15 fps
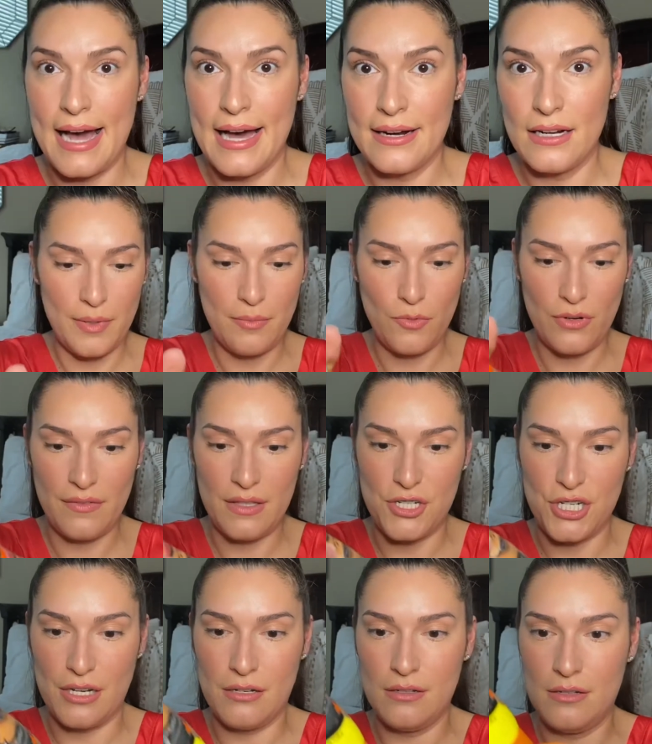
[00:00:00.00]
a little more of the
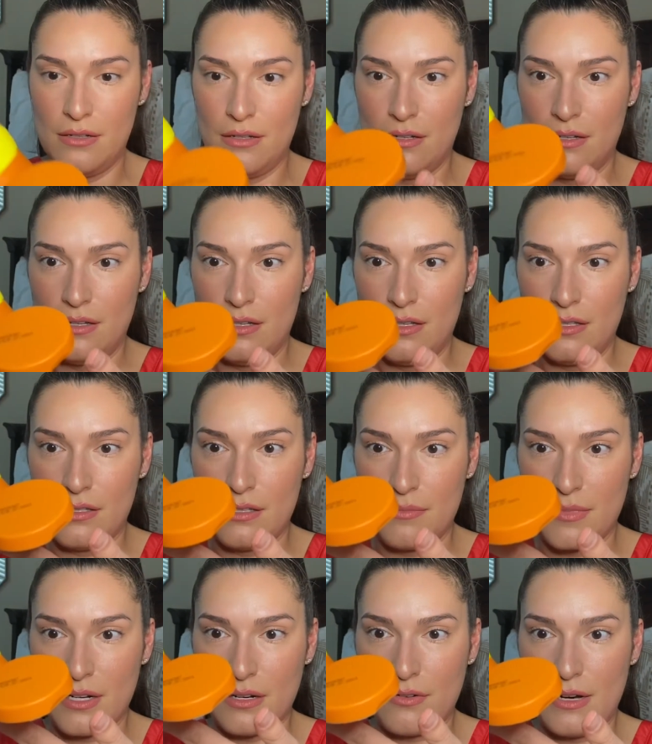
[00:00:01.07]
gel. So I'm
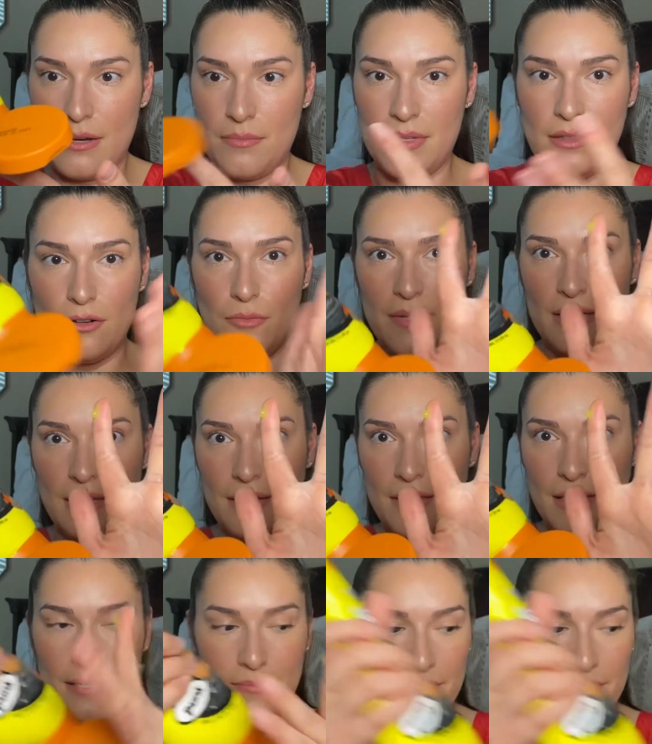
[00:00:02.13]
gonna grab a little bit like that. What